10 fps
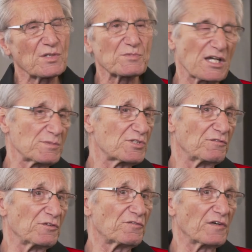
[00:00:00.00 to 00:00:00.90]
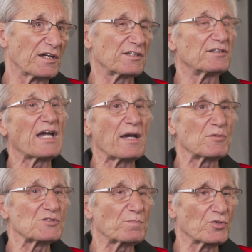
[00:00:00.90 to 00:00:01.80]
Sometimes if you find a
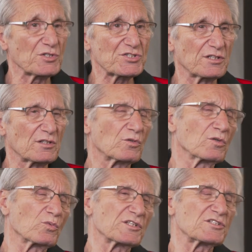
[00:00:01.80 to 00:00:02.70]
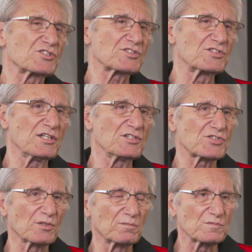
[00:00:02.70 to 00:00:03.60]
damaged Porsche or one that just
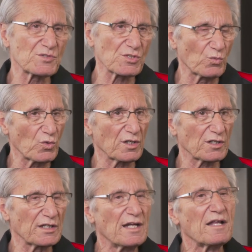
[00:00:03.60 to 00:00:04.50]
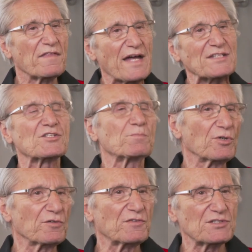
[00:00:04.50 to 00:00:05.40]
needs some work, that's the
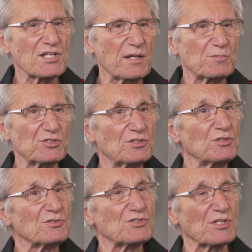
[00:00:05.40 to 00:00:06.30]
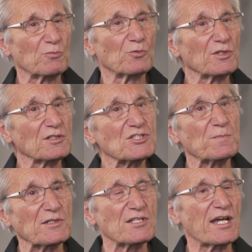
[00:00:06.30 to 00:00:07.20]
perfect time to do some really
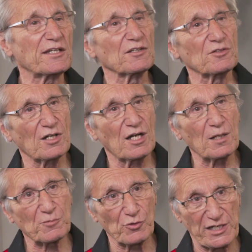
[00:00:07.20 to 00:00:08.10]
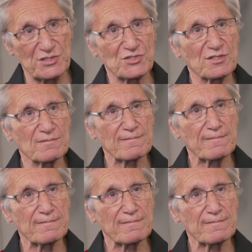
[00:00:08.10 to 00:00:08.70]
spectacular upgrades.